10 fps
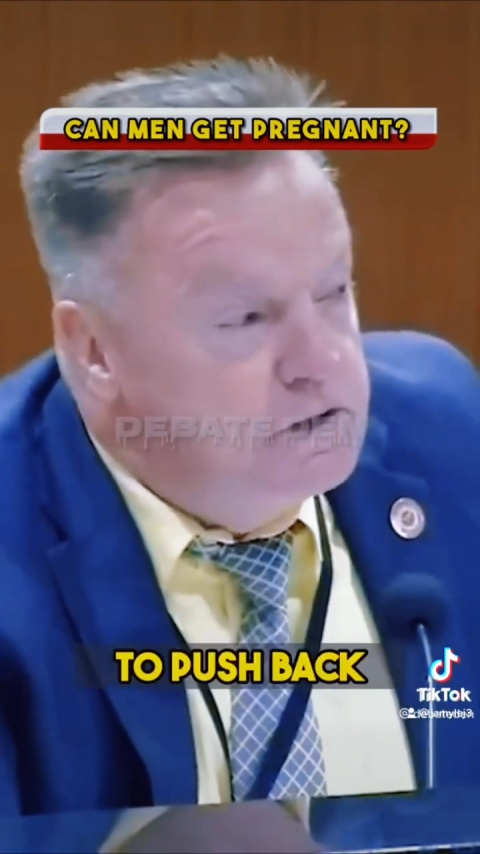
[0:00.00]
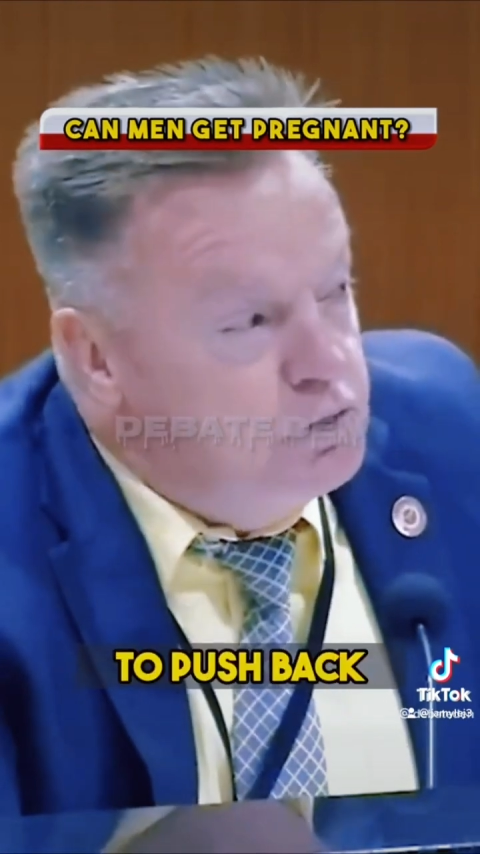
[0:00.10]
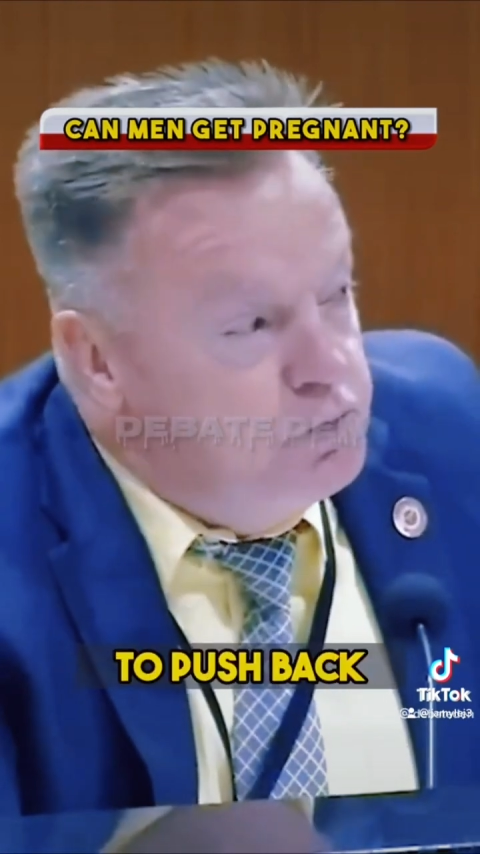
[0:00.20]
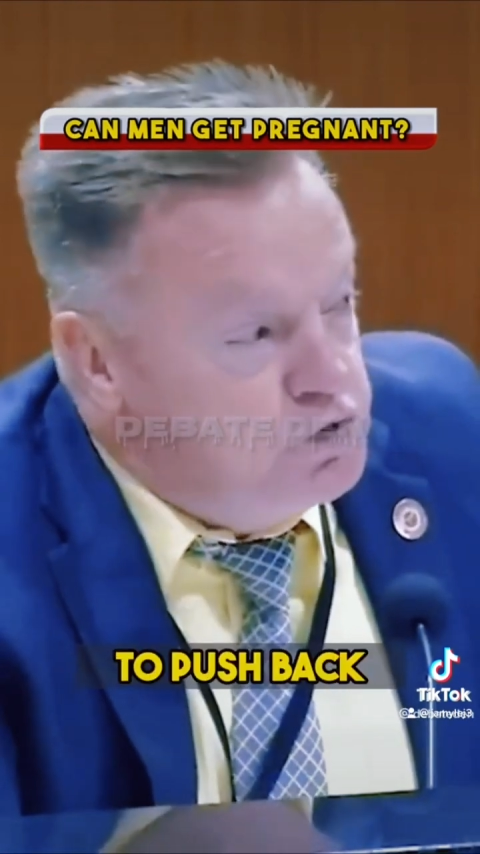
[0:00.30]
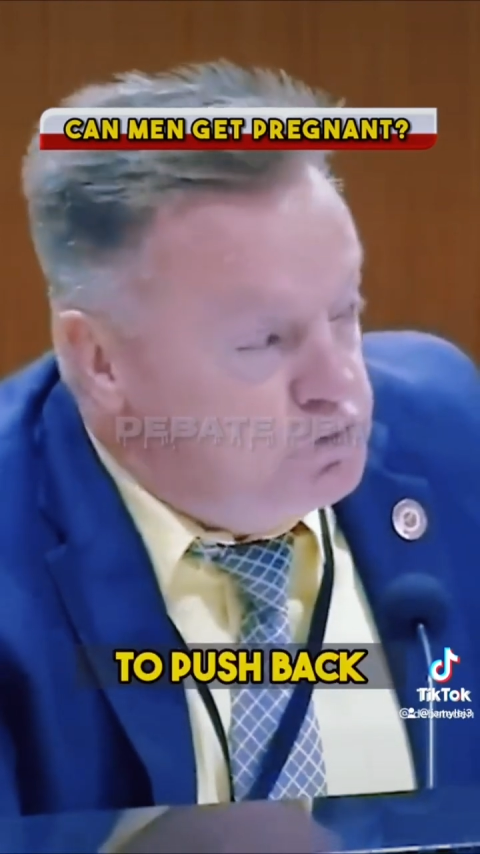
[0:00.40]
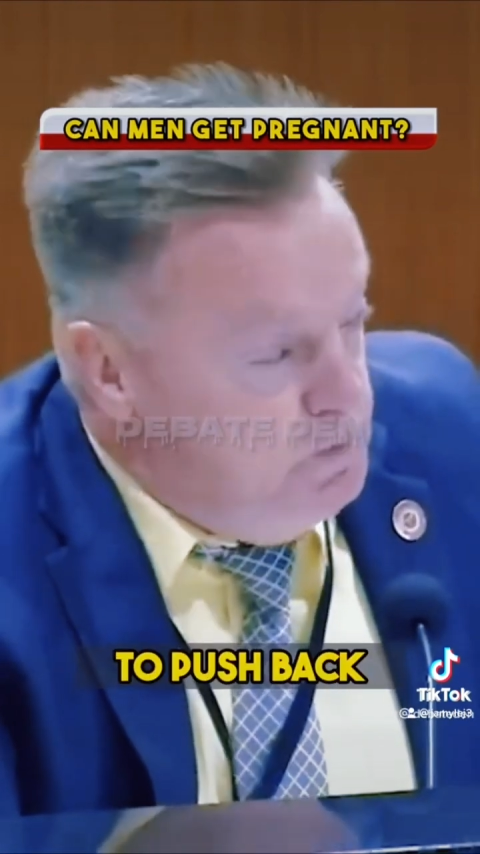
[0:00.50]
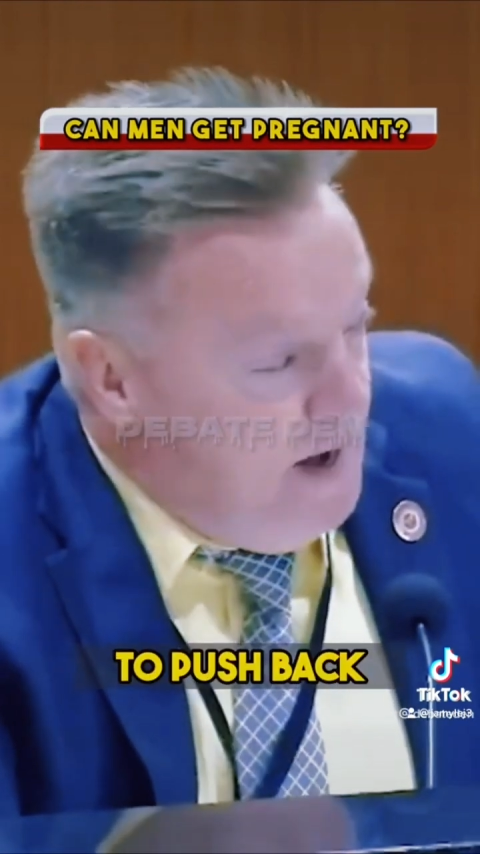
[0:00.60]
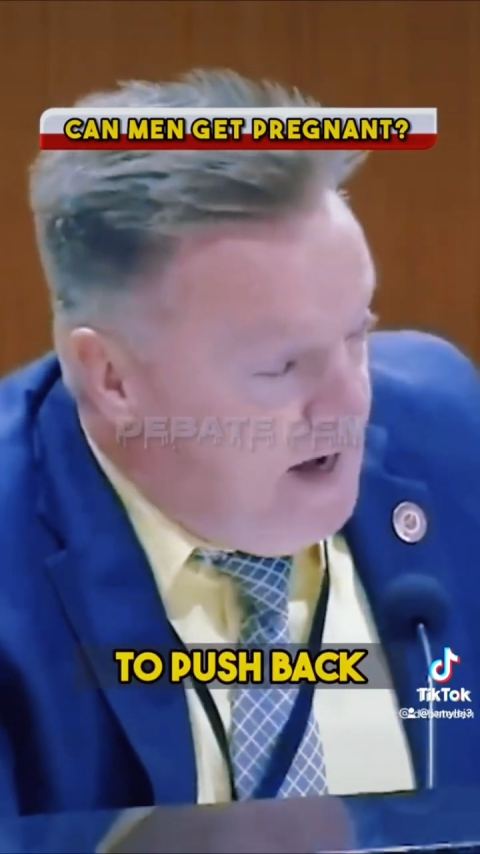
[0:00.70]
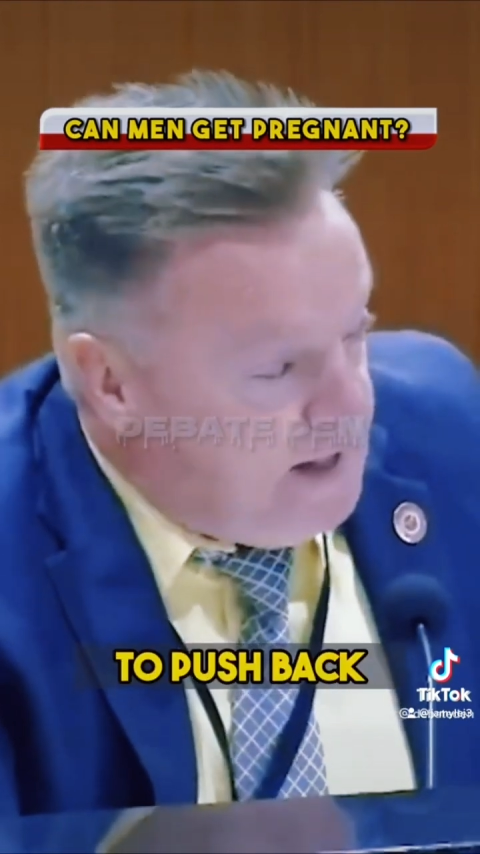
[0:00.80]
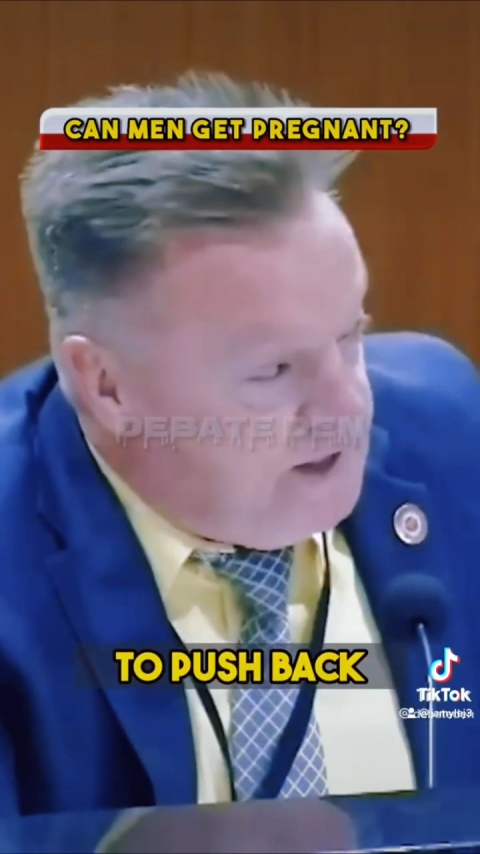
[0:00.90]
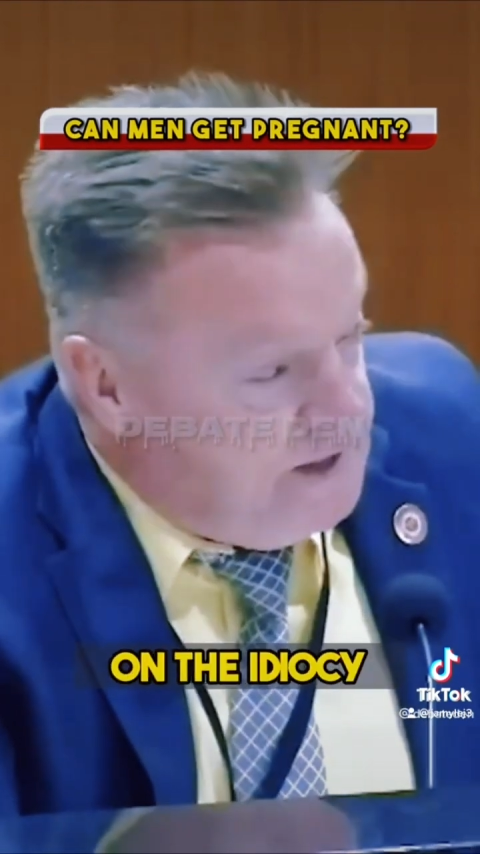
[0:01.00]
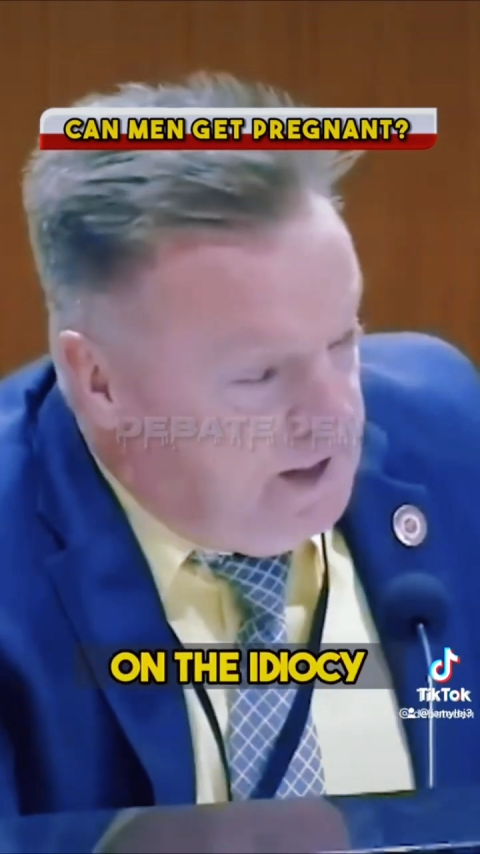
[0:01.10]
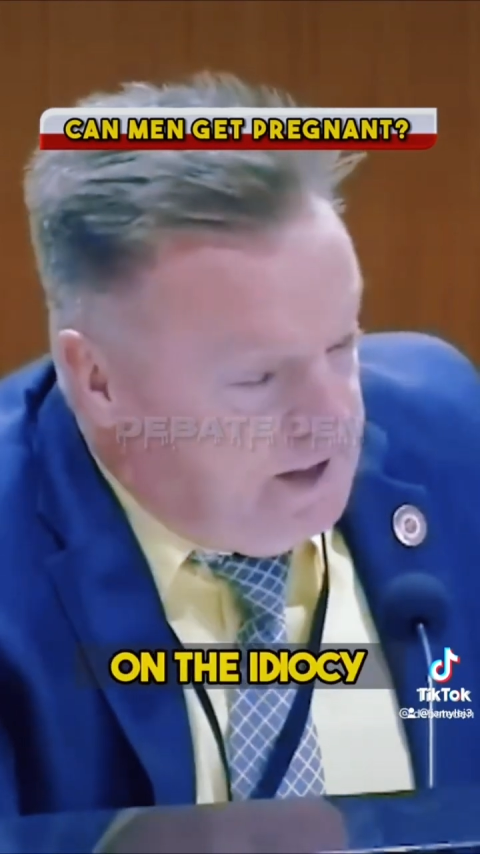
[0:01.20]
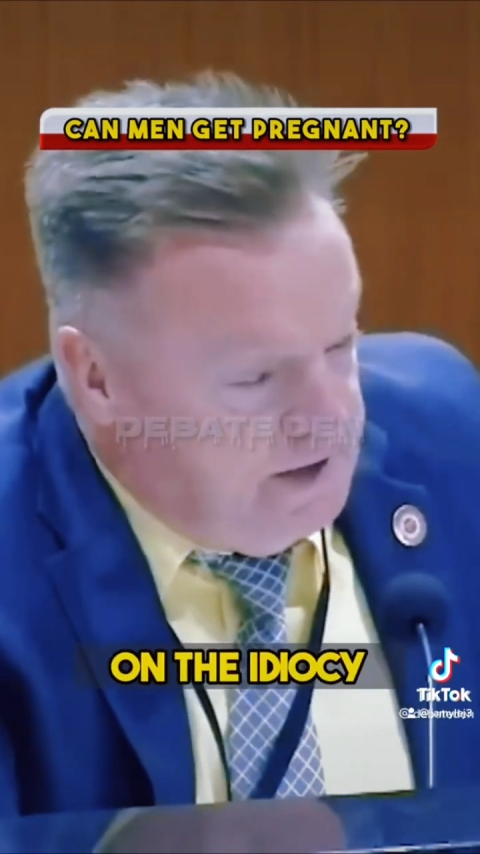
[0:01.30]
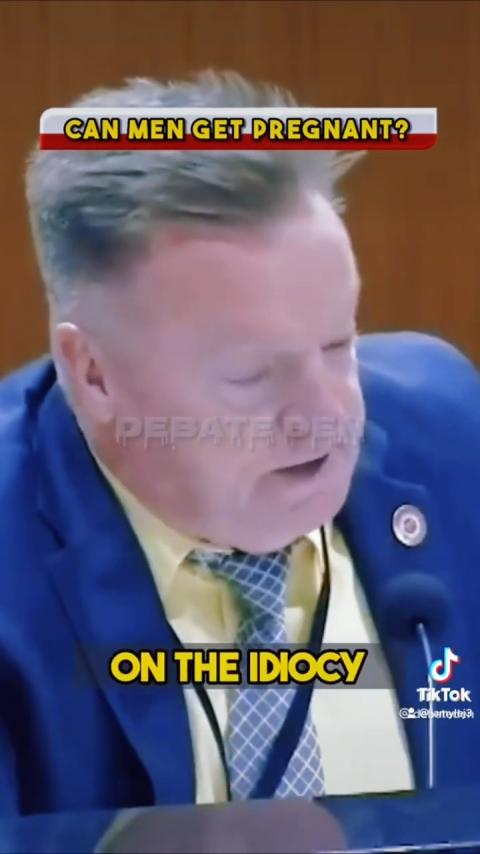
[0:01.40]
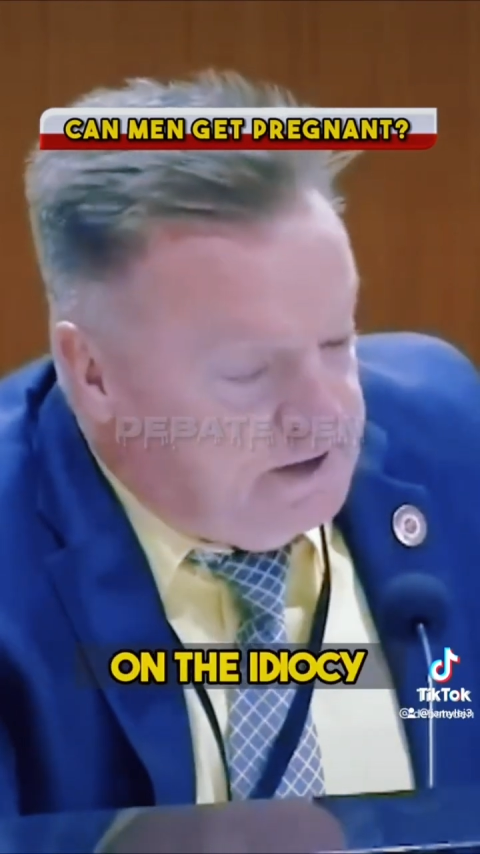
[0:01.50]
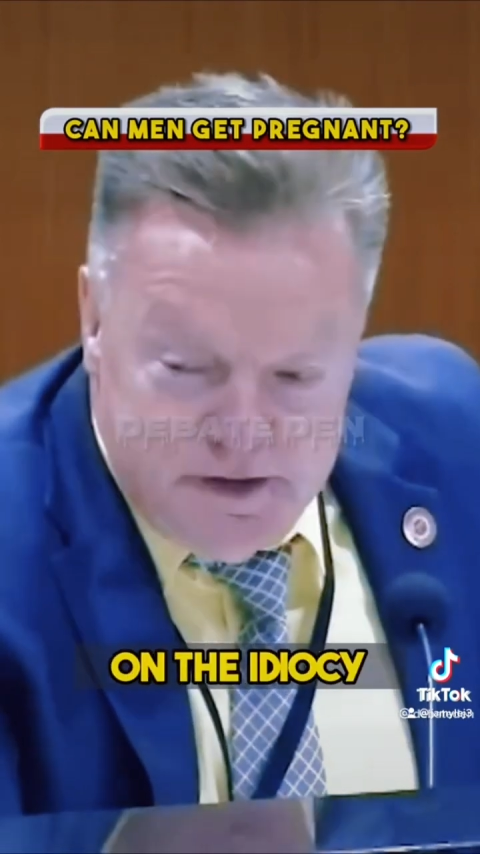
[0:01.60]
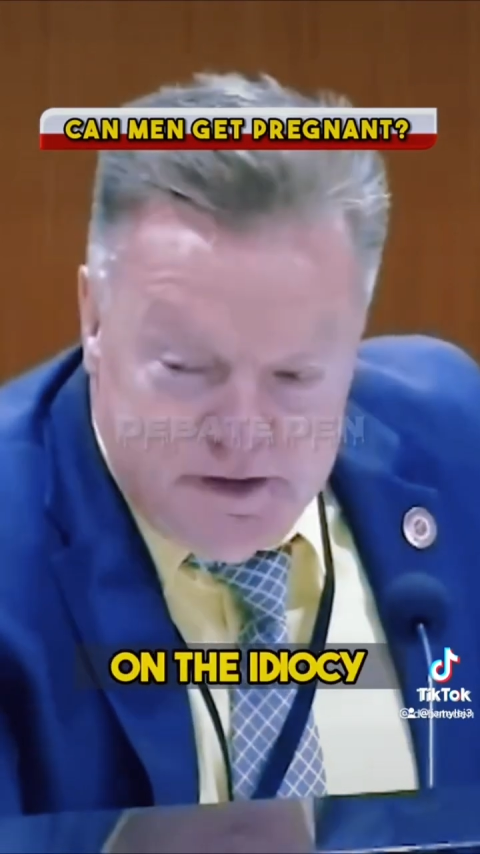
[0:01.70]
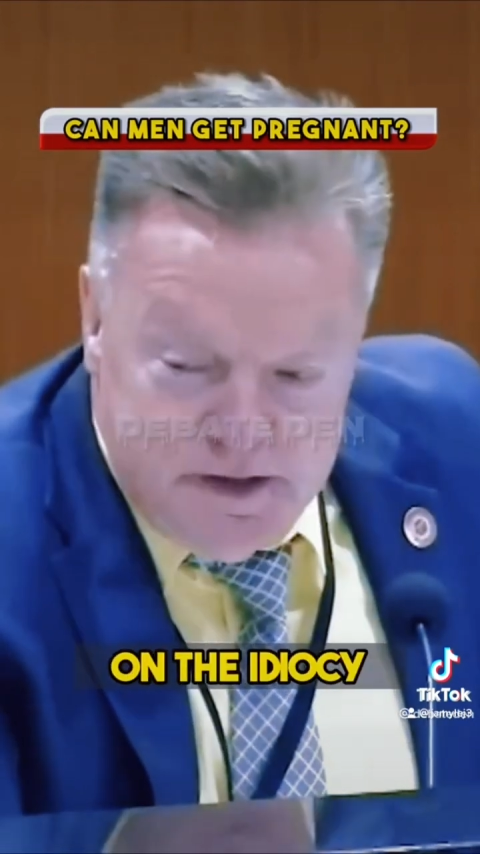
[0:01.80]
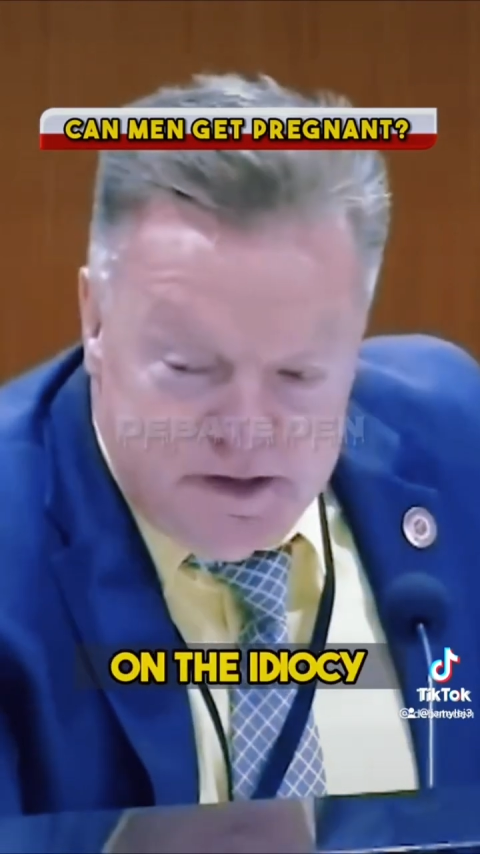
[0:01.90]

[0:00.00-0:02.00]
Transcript: to push back on the